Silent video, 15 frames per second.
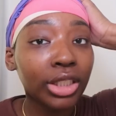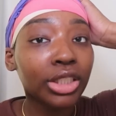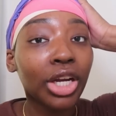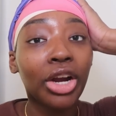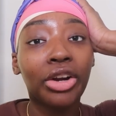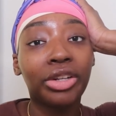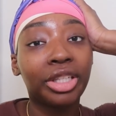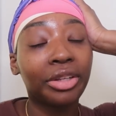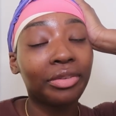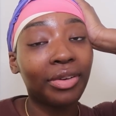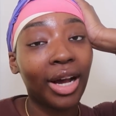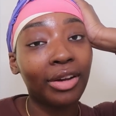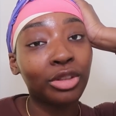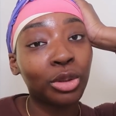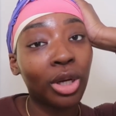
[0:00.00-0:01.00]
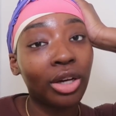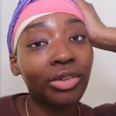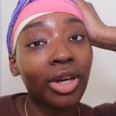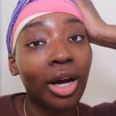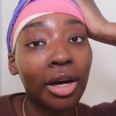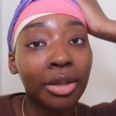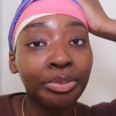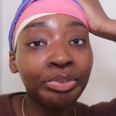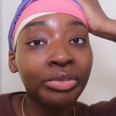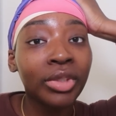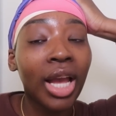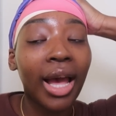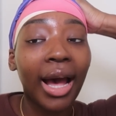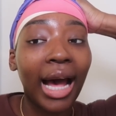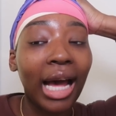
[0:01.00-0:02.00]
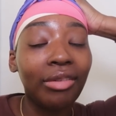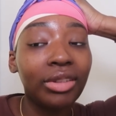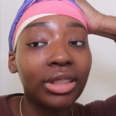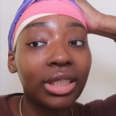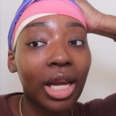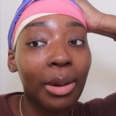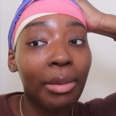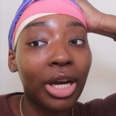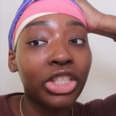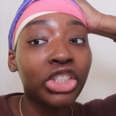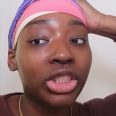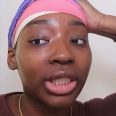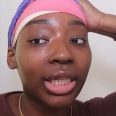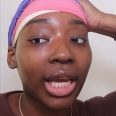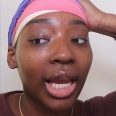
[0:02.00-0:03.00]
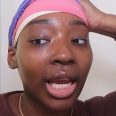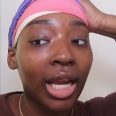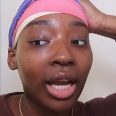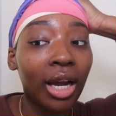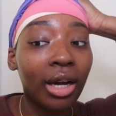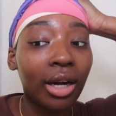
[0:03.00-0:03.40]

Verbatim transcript: is currently 5:12, y'all. I haven't done much today.